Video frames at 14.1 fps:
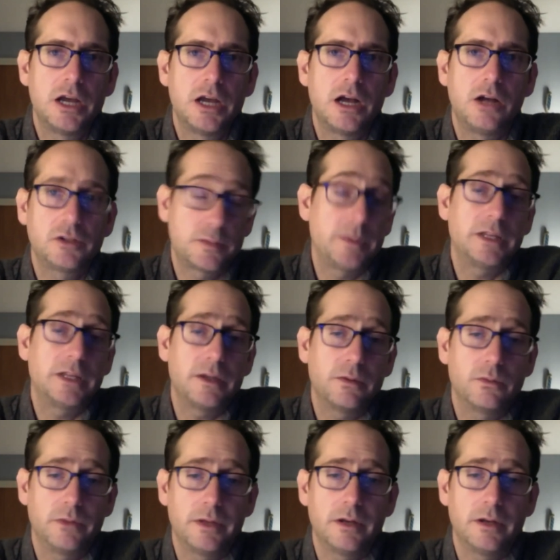ultimately
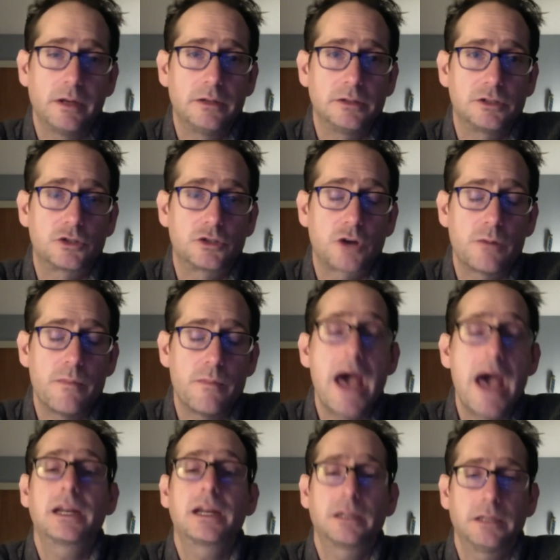that
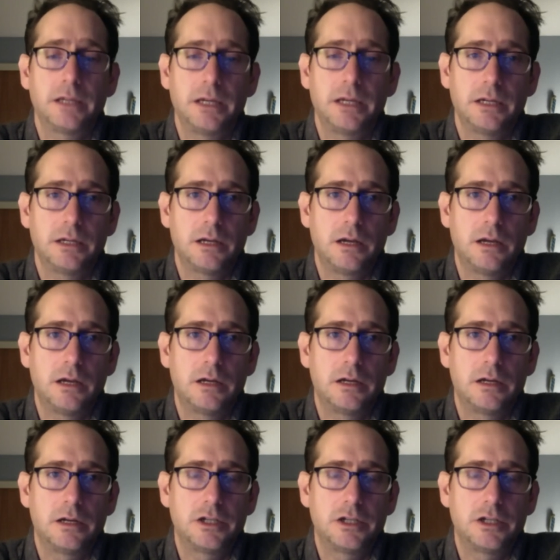dramatically uh,